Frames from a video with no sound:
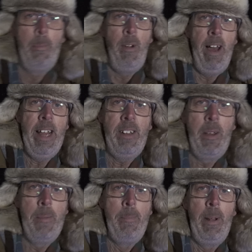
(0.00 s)

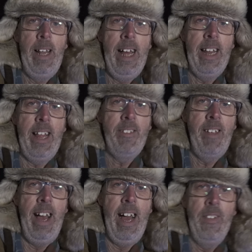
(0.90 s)
bright
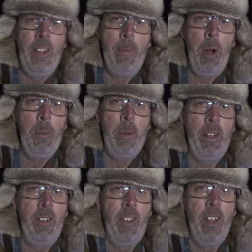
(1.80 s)
planets at the
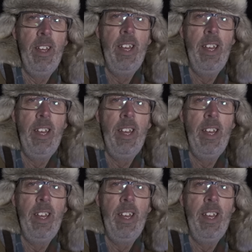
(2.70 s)
moment.